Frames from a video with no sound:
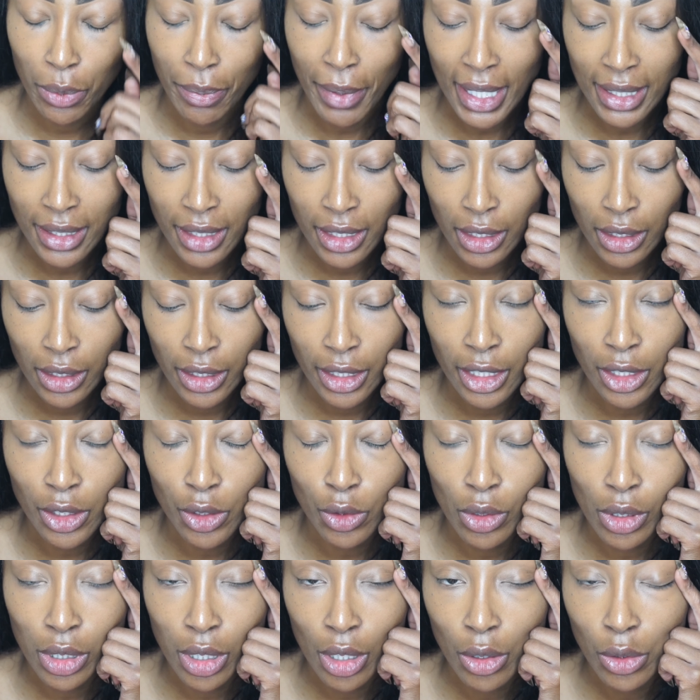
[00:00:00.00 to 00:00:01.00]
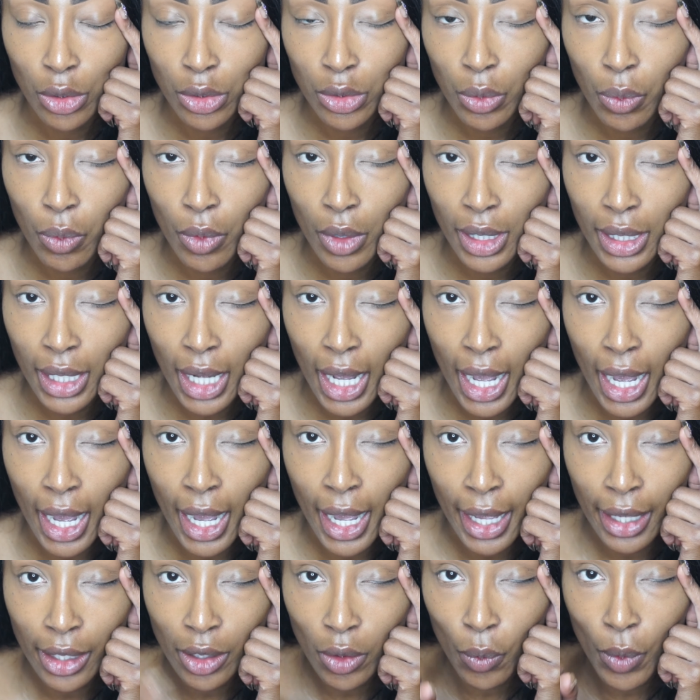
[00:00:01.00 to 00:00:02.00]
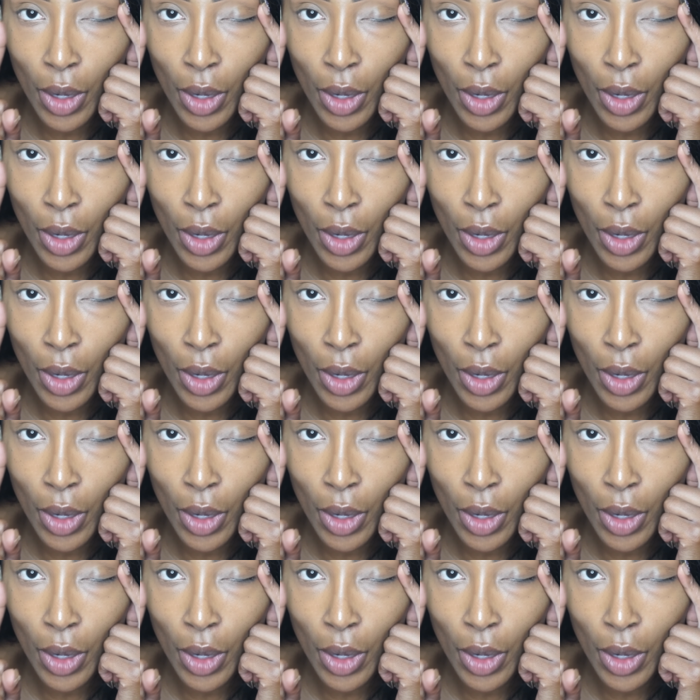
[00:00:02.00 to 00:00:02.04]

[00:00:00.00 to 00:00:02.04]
basically you close one eye